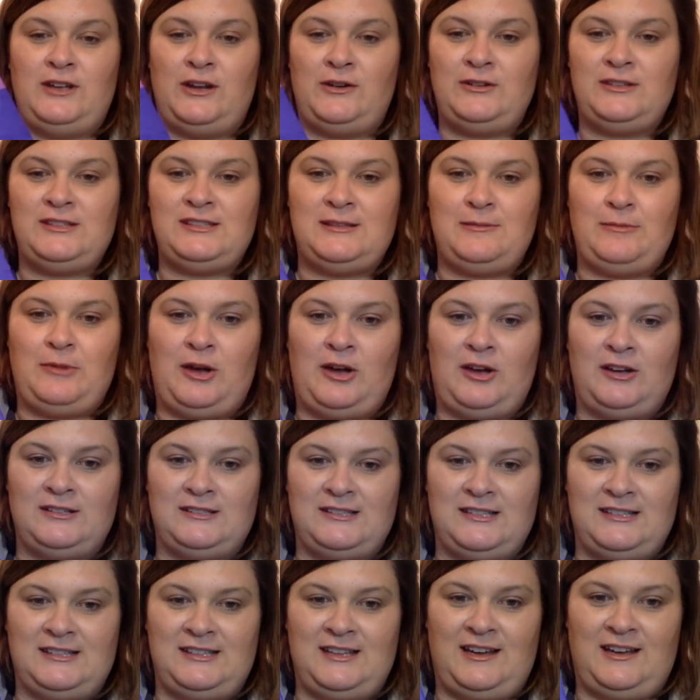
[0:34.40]
notice, the
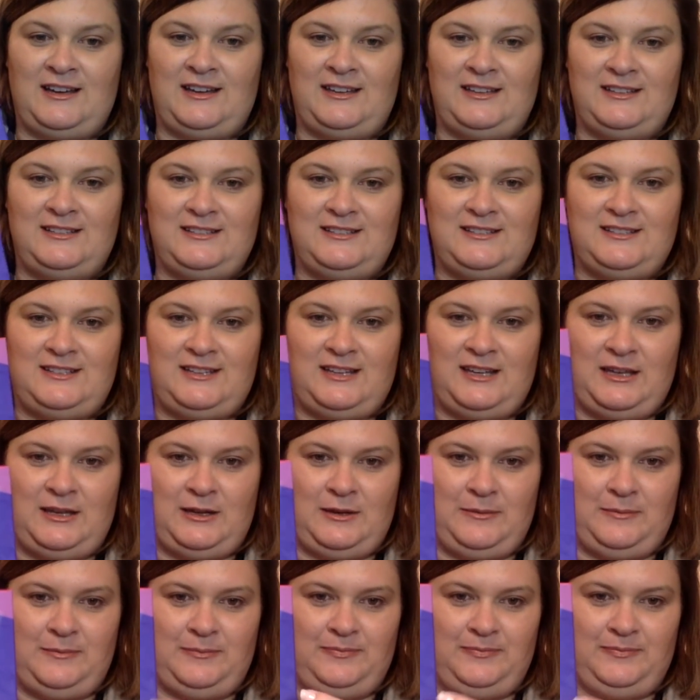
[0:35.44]
box has got
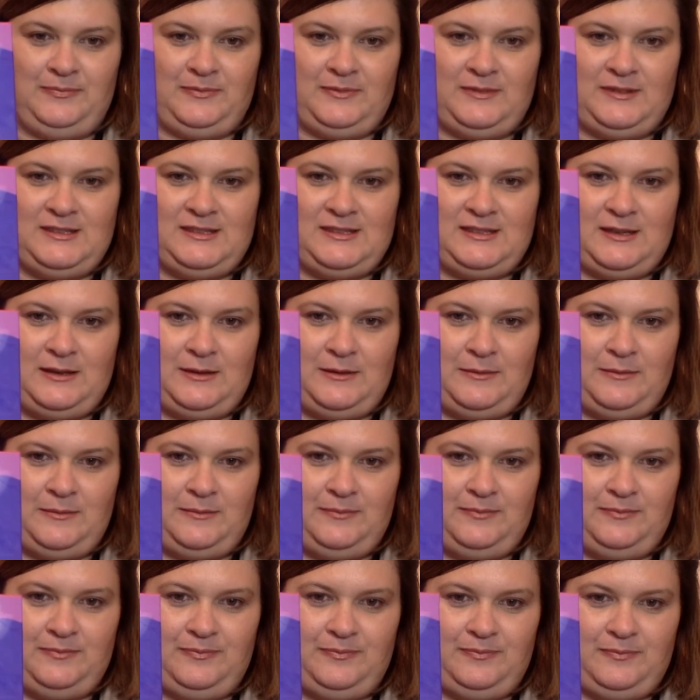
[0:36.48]

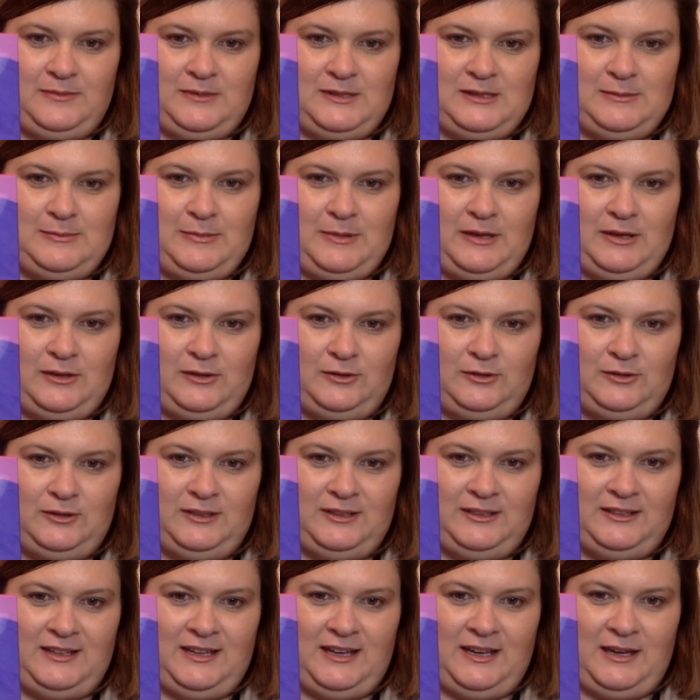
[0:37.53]
some spilled
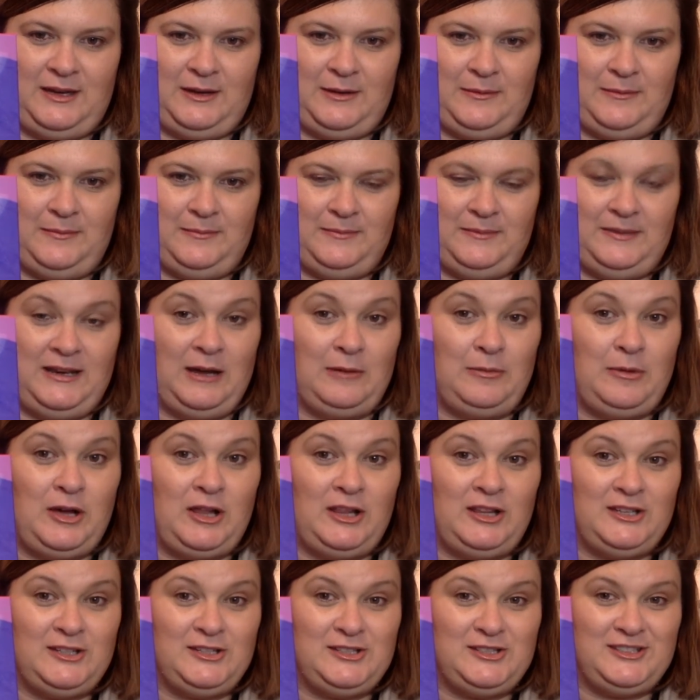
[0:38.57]
nail
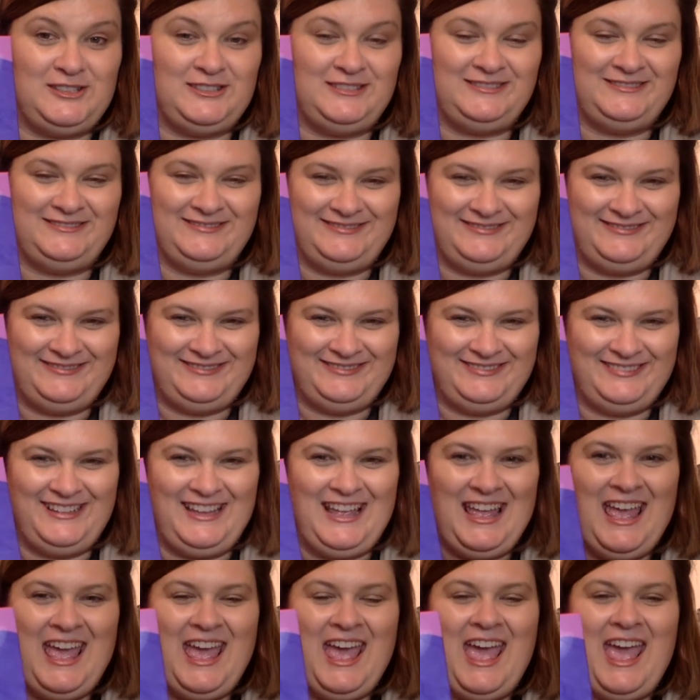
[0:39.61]
polish.
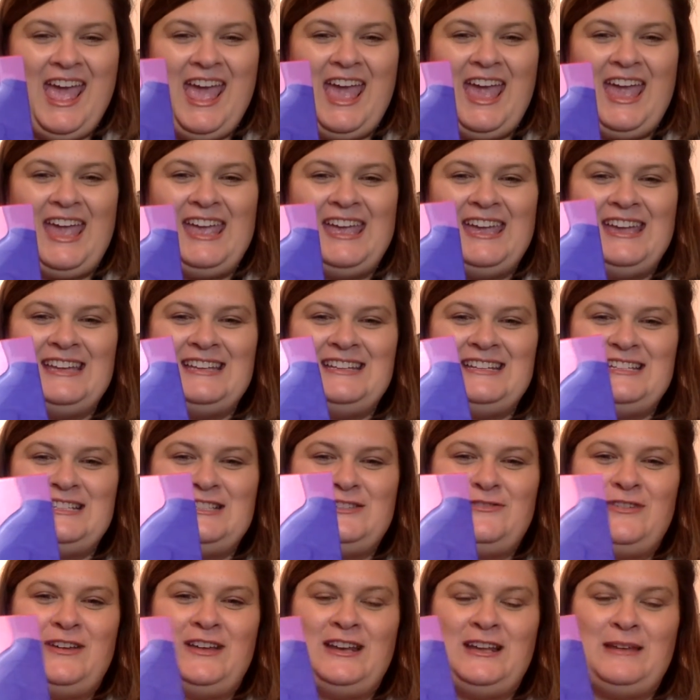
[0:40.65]
And
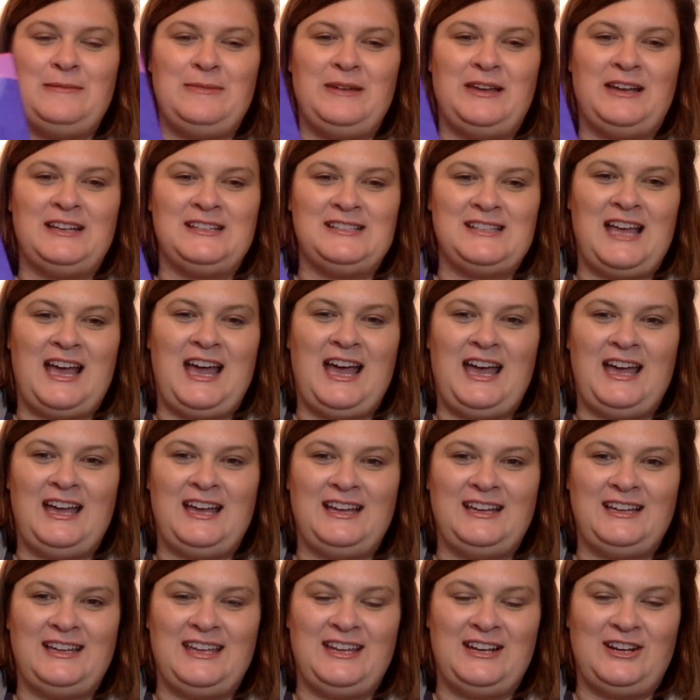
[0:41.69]
it's funny because I
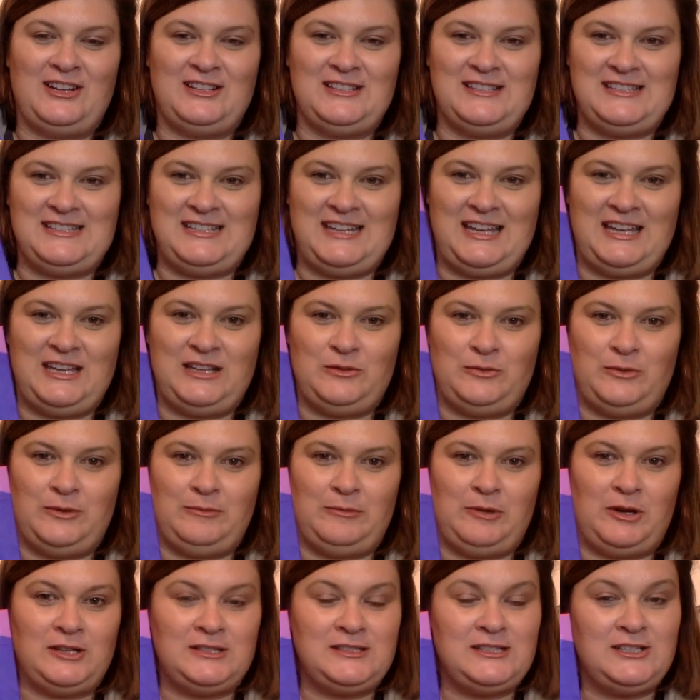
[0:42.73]
cannot stand when
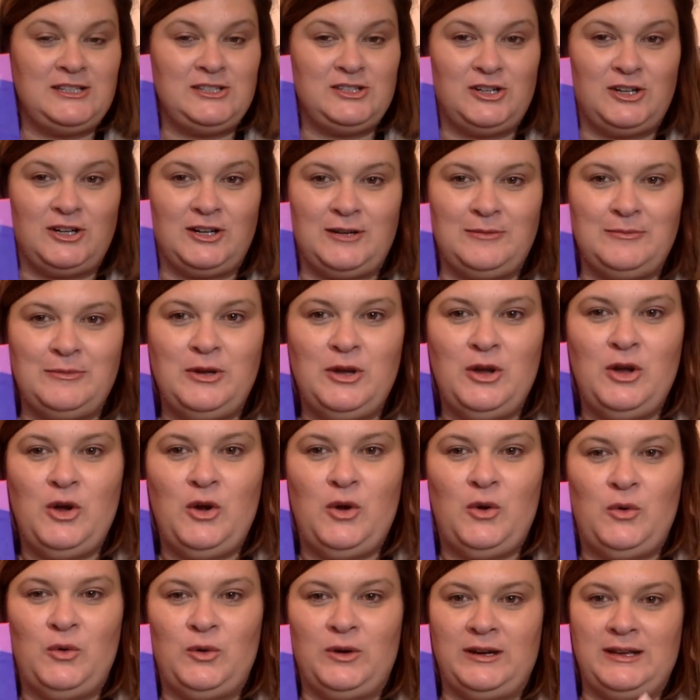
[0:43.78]
BoxyCharm
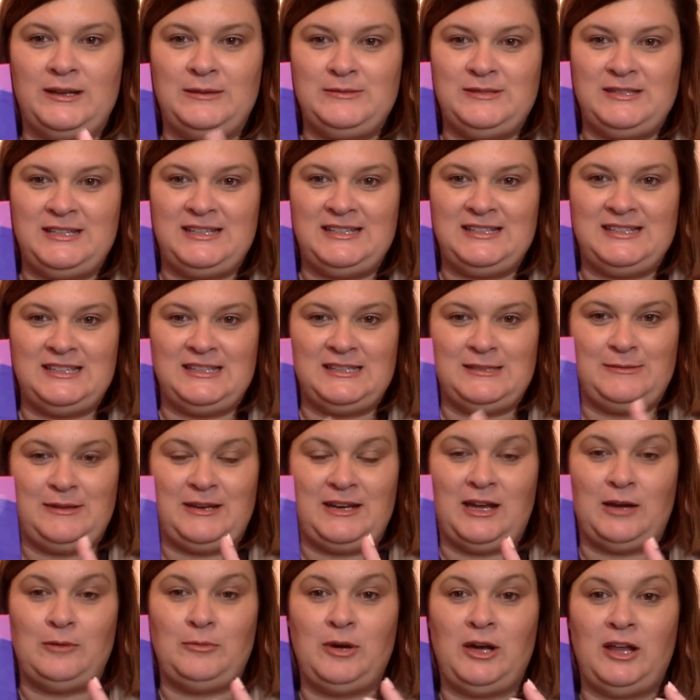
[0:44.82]
or IPSY sends me
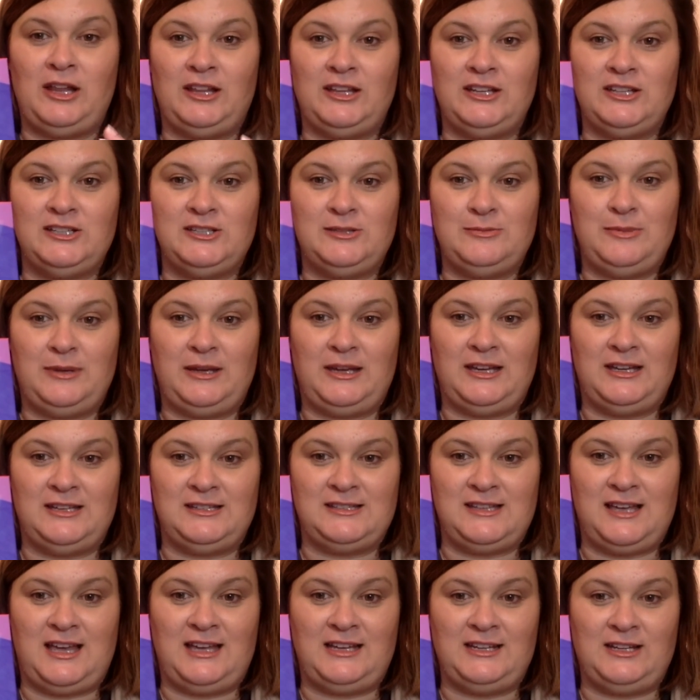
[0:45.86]
nail polish
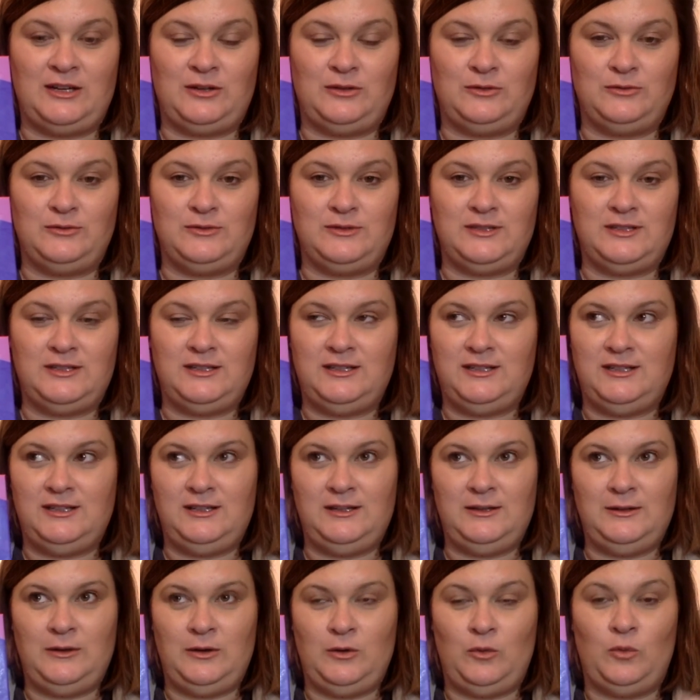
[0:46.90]
because I don't
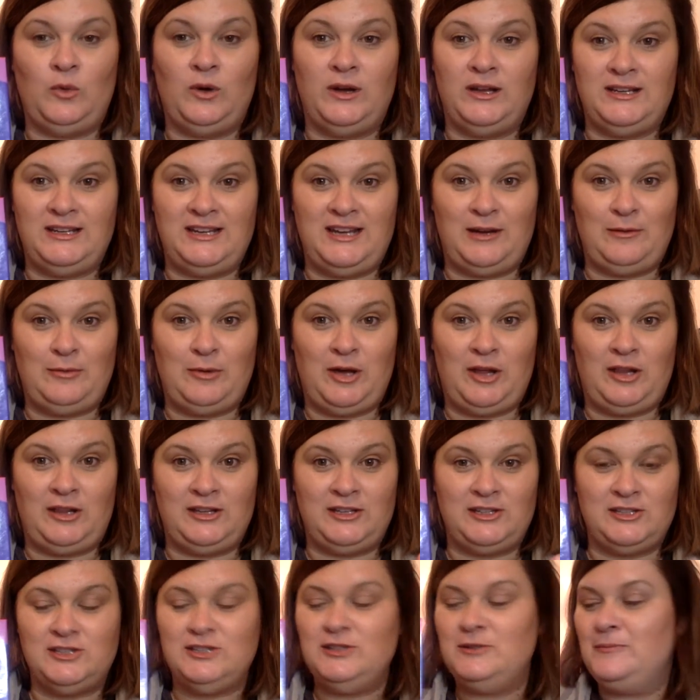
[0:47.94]
want nail
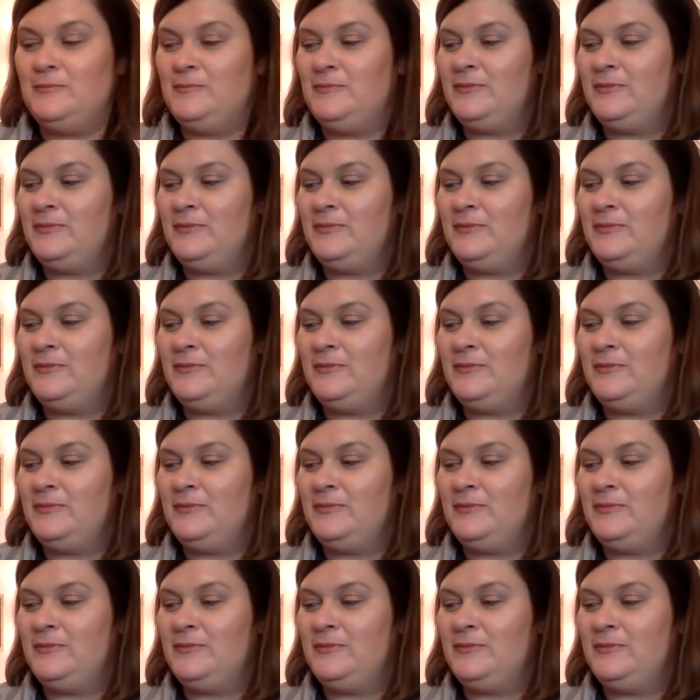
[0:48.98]
polish.